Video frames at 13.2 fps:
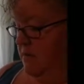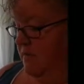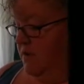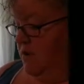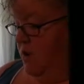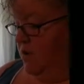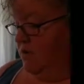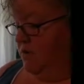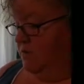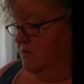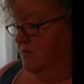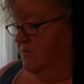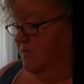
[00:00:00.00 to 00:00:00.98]
They're all
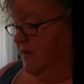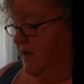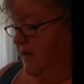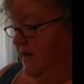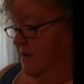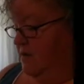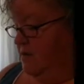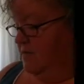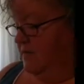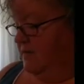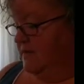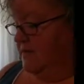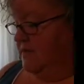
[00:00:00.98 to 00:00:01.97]
gluten-free.
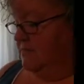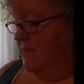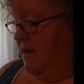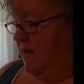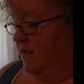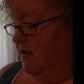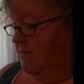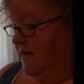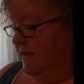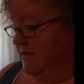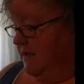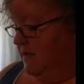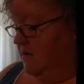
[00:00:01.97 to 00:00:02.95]
They smell
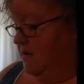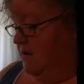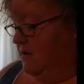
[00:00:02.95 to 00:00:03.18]
amazing.